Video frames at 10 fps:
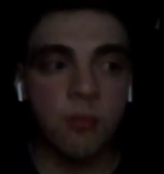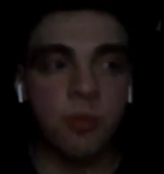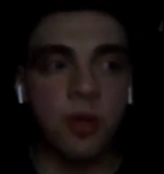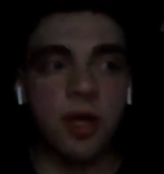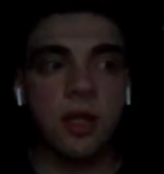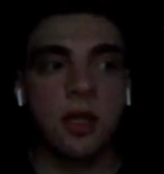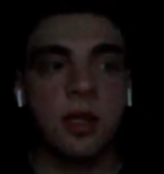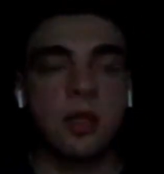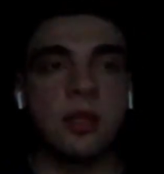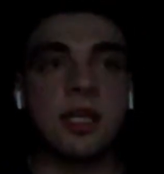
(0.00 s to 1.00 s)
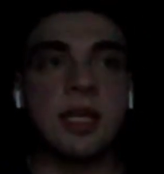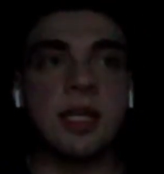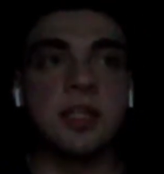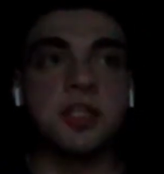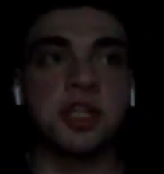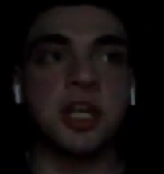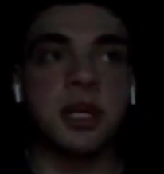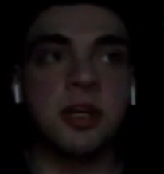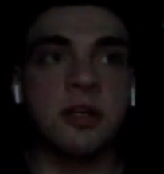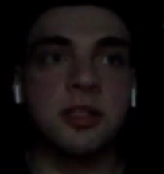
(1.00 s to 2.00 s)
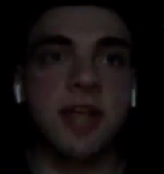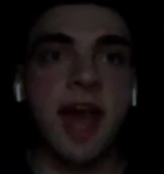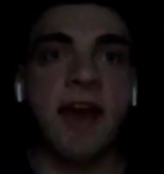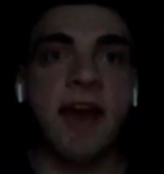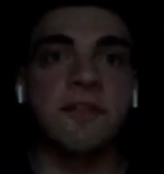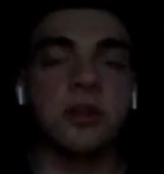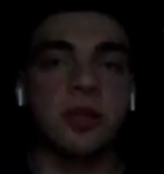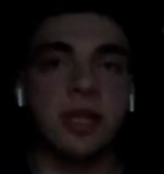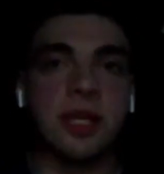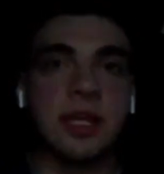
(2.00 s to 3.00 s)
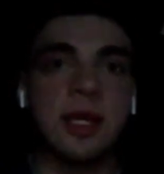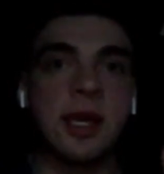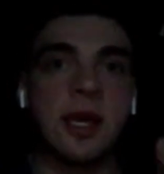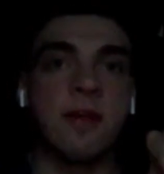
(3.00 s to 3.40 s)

But the cheers after he,